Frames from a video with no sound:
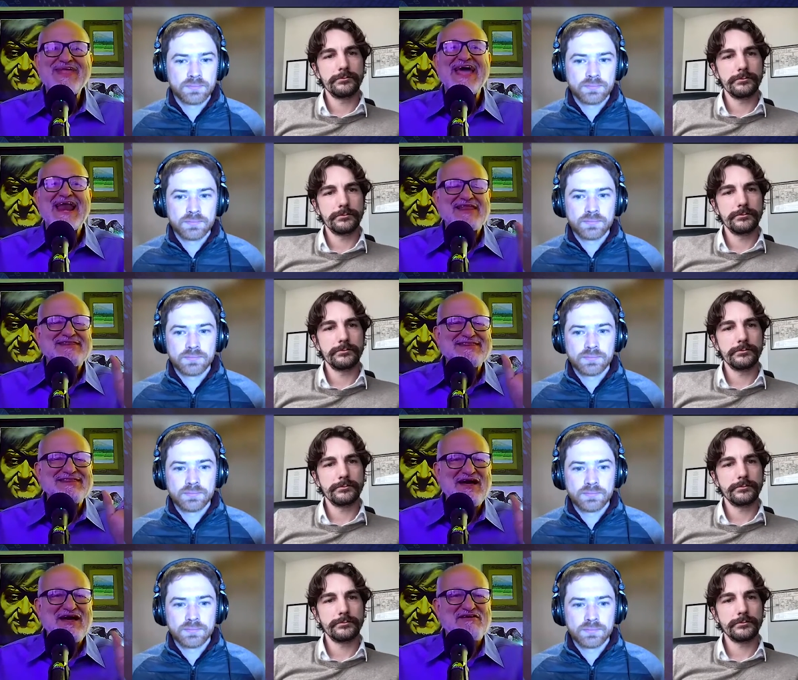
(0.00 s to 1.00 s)
Speaker 1: And I
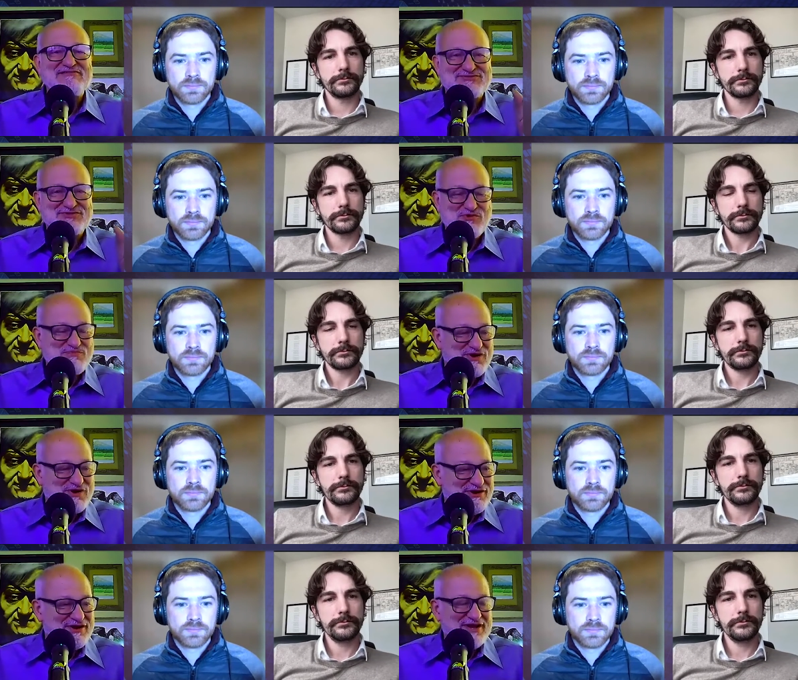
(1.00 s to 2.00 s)
love
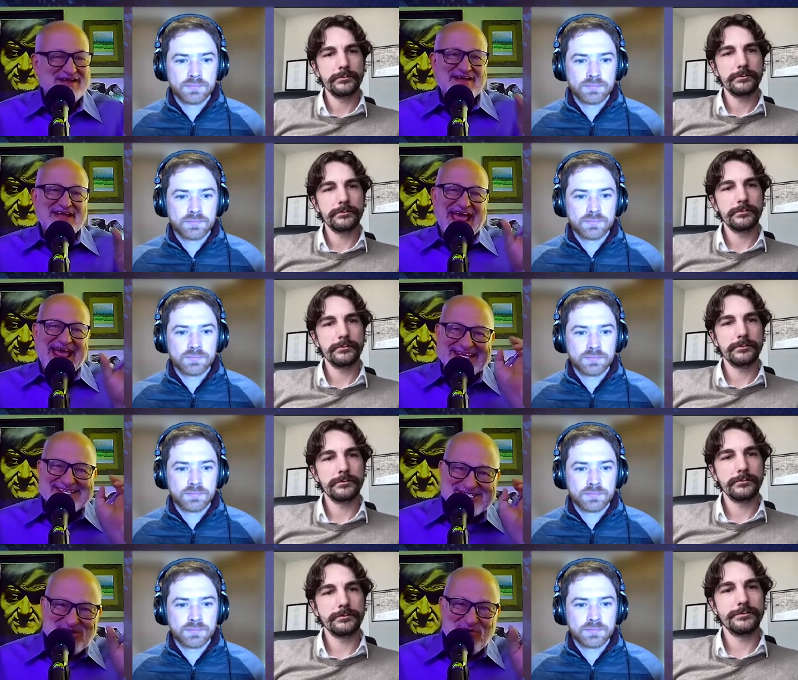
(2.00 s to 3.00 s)
Doomberg, and
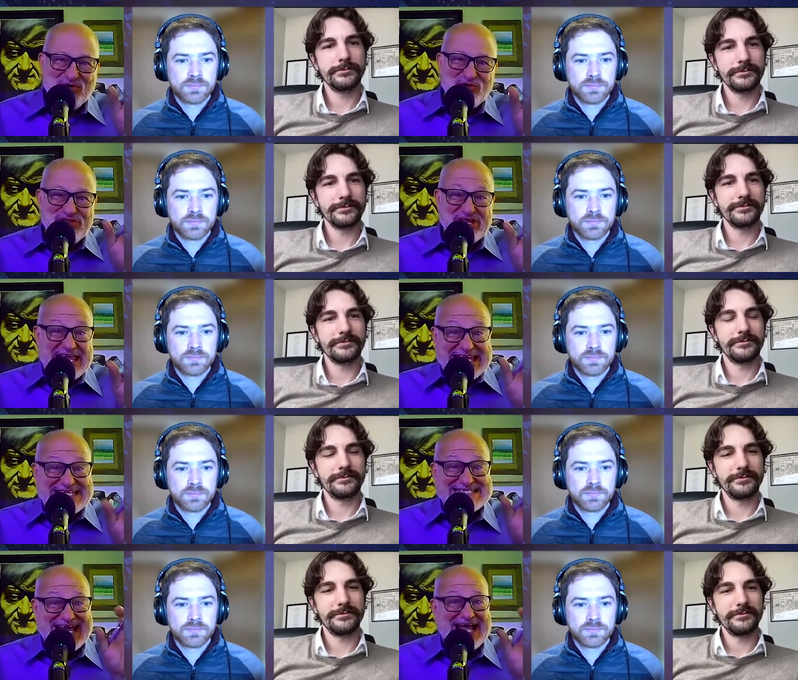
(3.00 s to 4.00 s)
it's so cool that
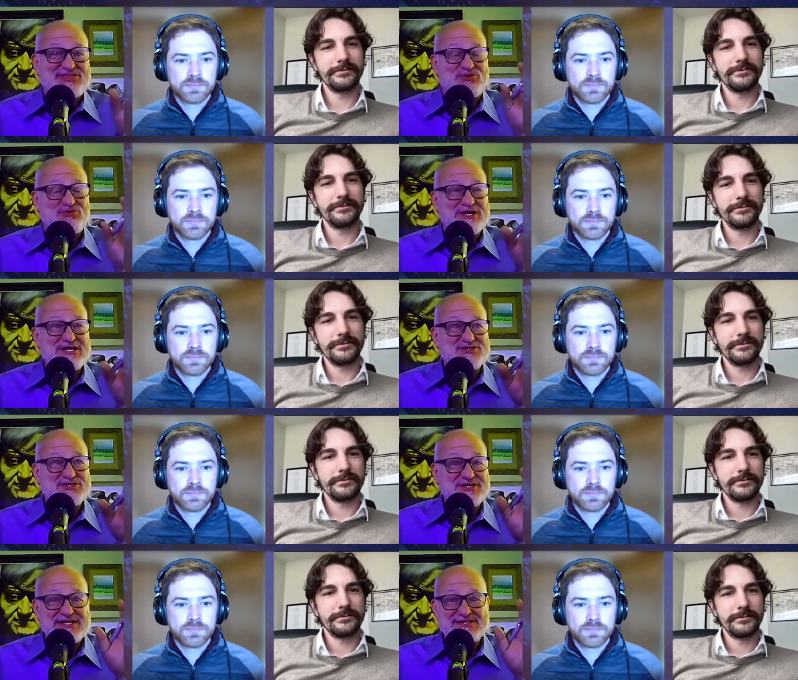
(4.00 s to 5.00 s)
he's got the
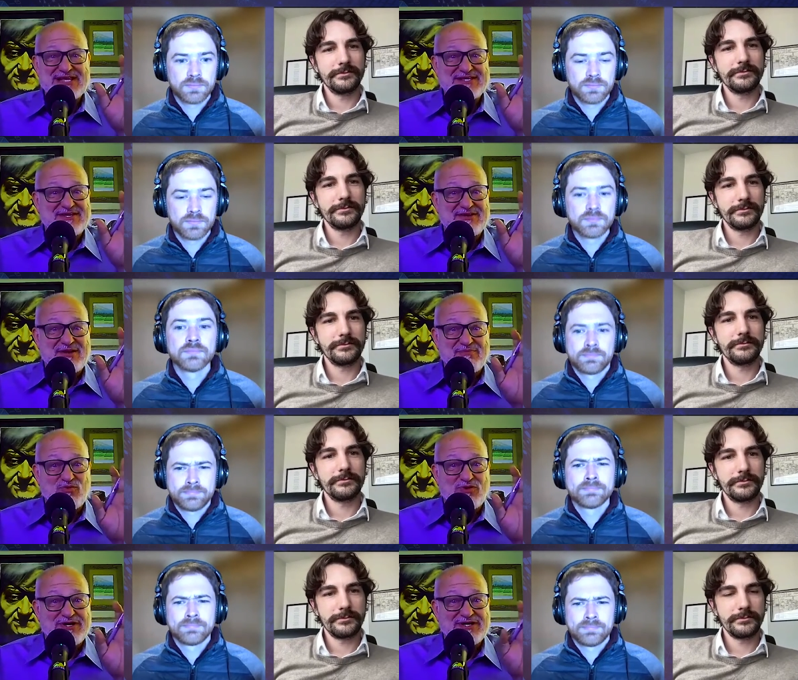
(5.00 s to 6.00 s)
reach. He's like the number
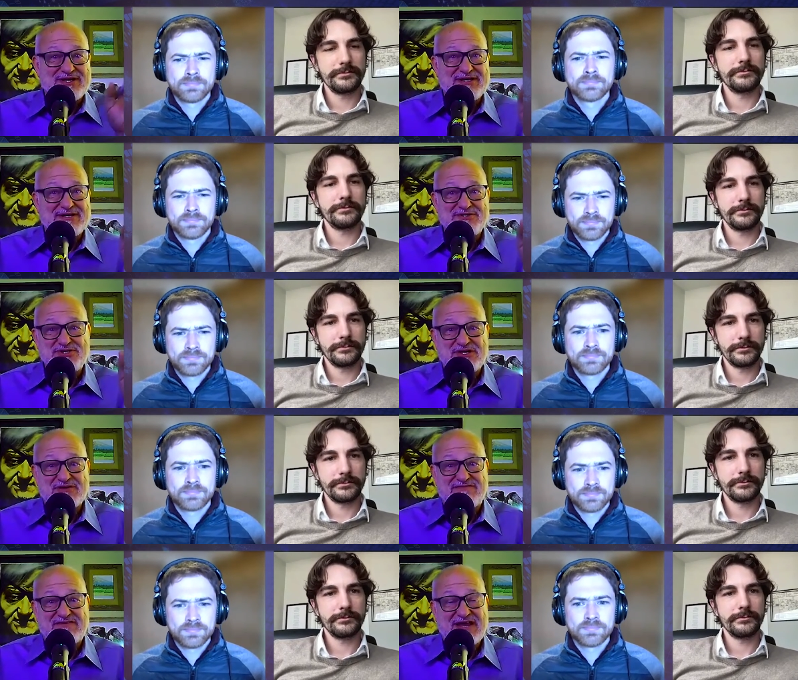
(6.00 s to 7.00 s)
one in energy
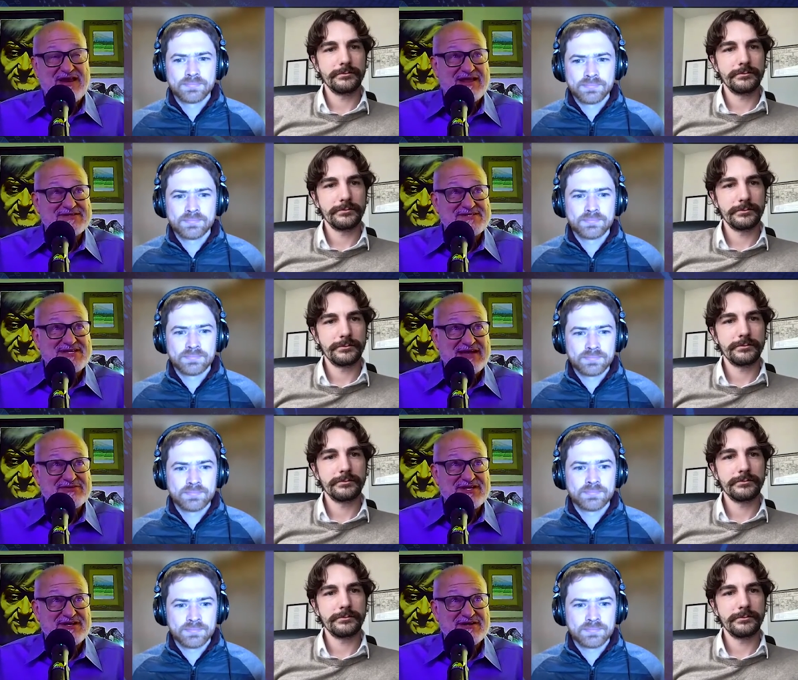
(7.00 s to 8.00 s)
and finance
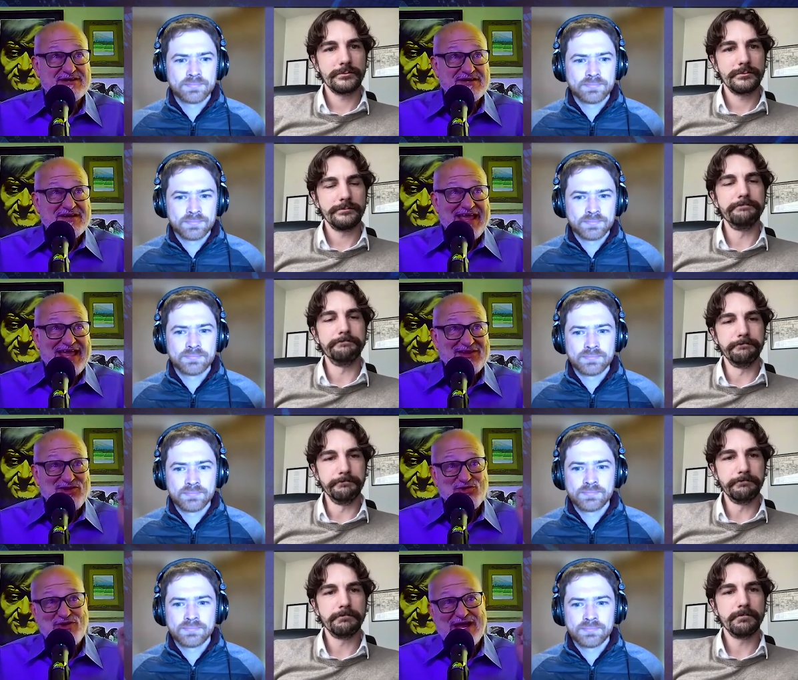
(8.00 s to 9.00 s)
out there. And
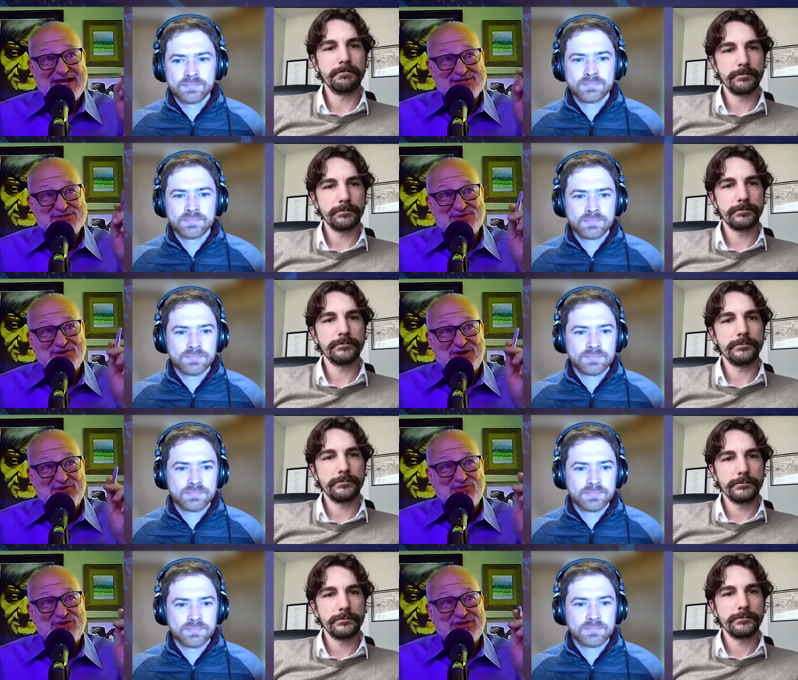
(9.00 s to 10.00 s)
you guys are,
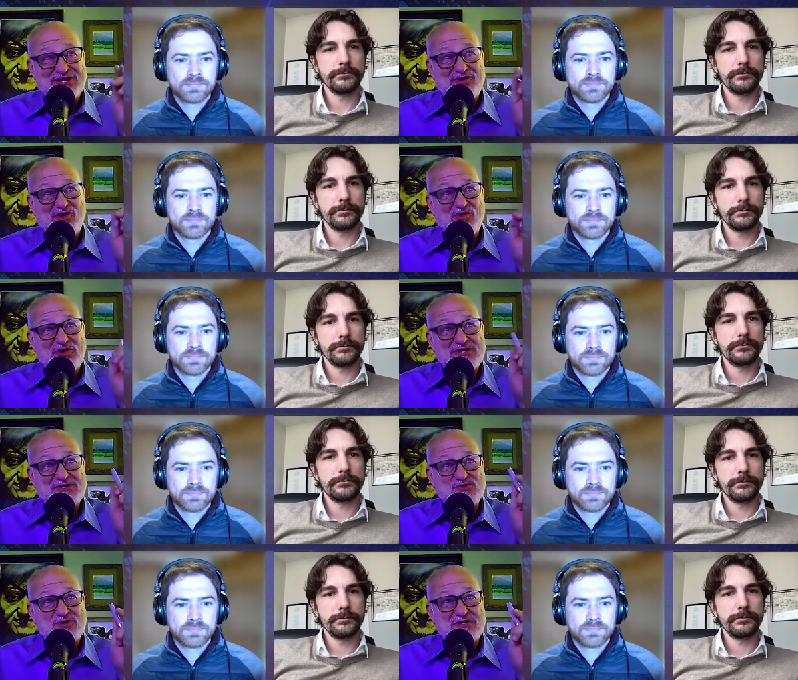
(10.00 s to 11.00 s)
are really growing
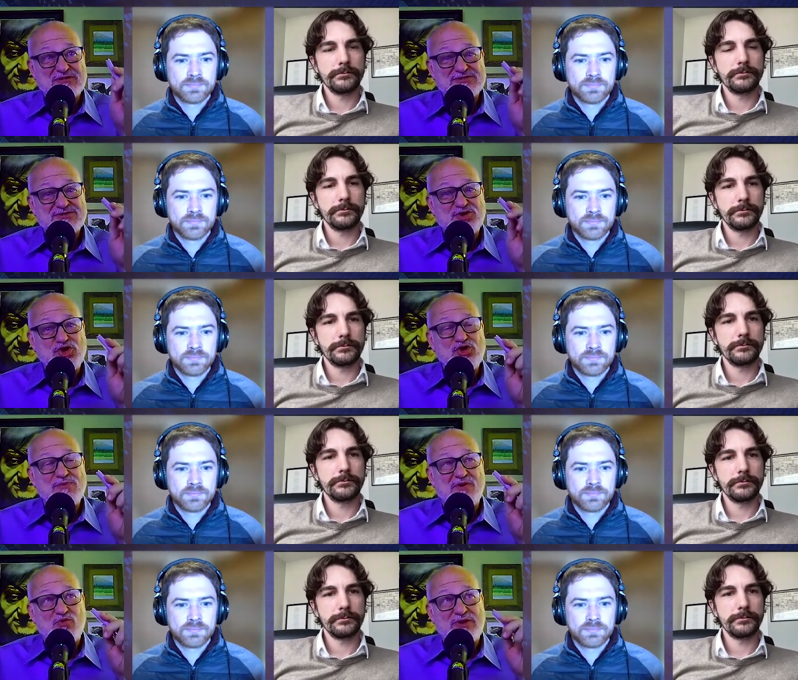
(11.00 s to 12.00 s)
as well. So
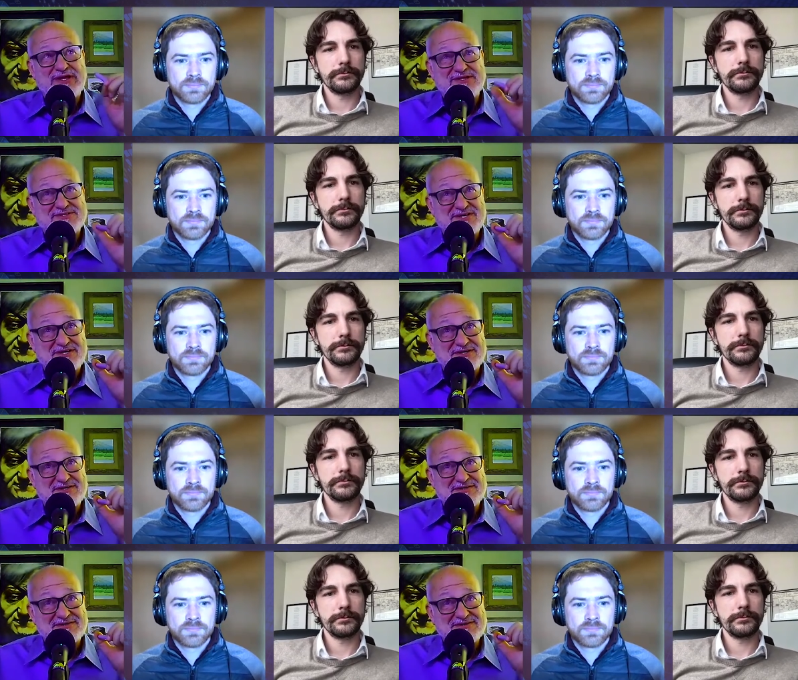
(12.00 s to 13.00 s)
humor wins, doesn't
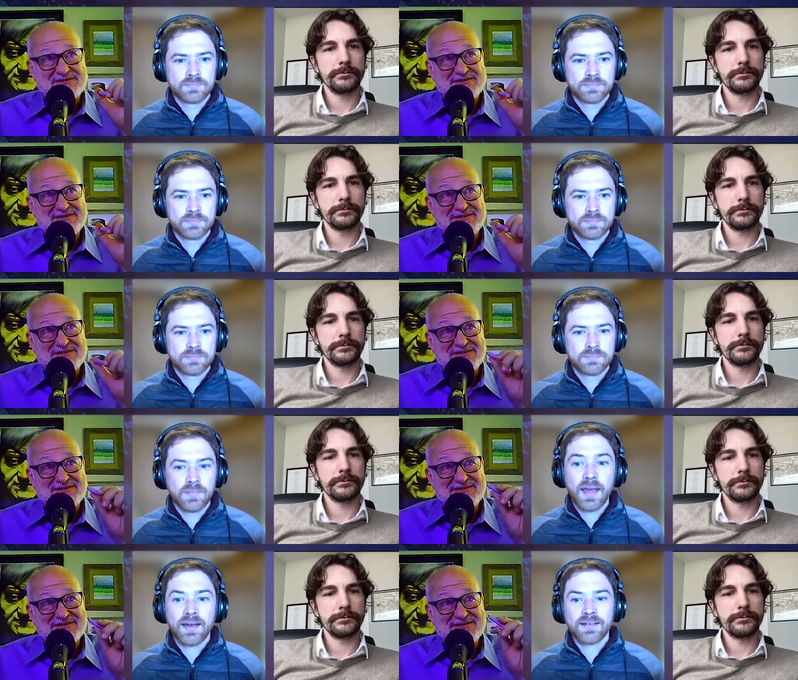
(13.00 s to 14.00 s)
it?
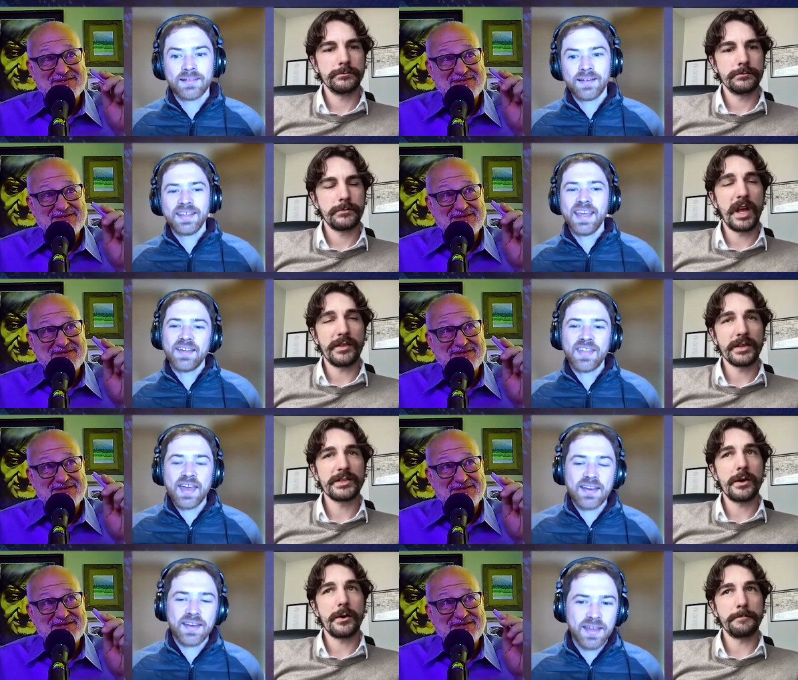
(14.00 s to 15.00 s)
Speaker 2: Yeah. Yeah, that.